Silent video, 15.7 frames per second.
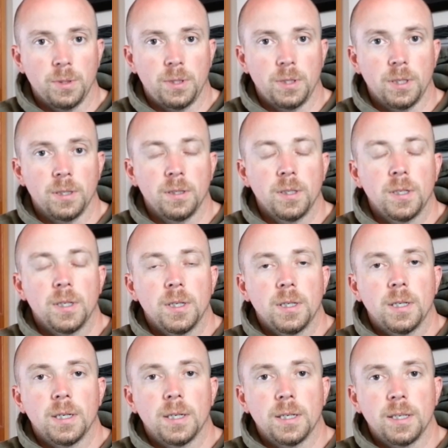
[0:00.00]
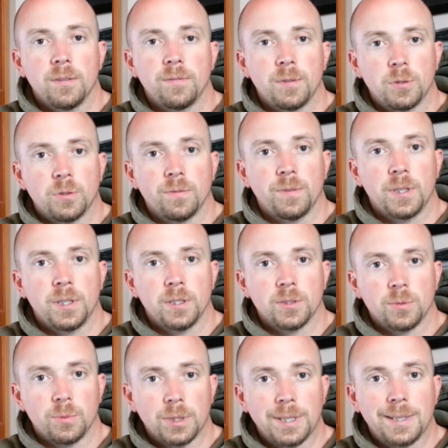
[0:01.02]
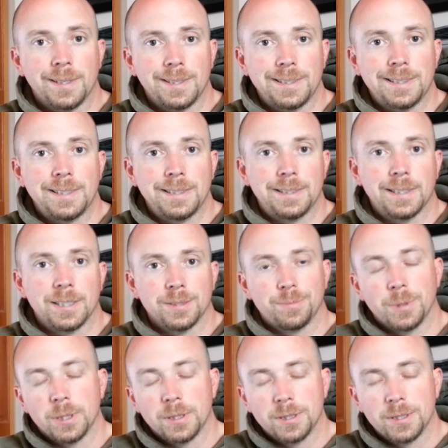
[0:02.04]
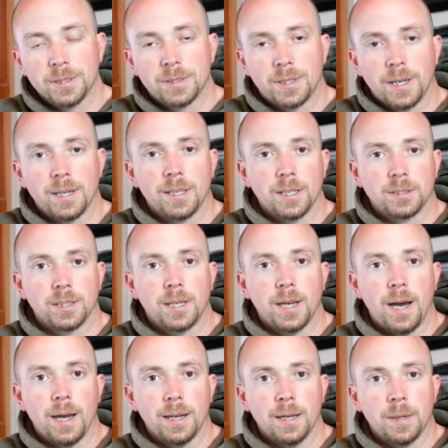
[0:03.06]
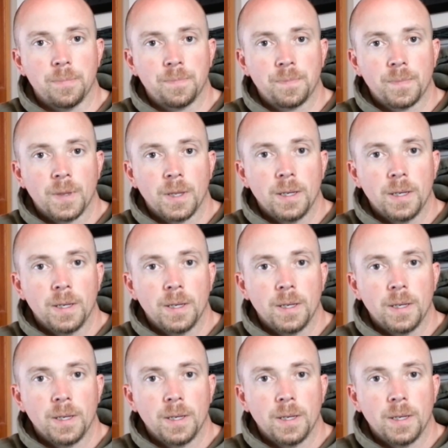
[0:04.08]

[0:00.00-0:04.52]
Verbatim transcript: with you uh, in future videos. We'll get into details, but just kind of get you caught up.